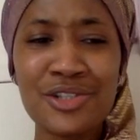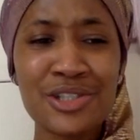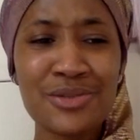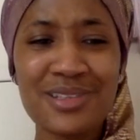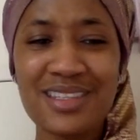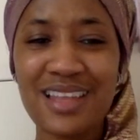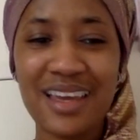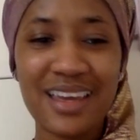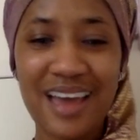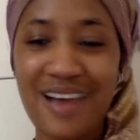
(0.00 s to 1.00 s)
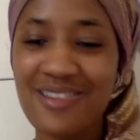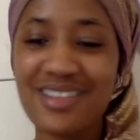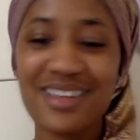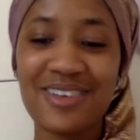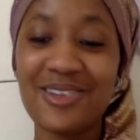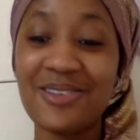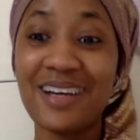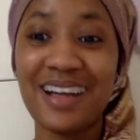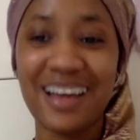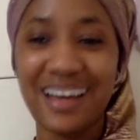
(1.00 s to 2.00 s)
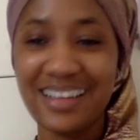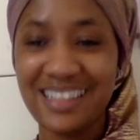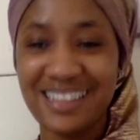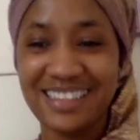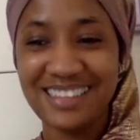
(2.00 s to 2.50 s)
she was like, I was like, oh my gosh.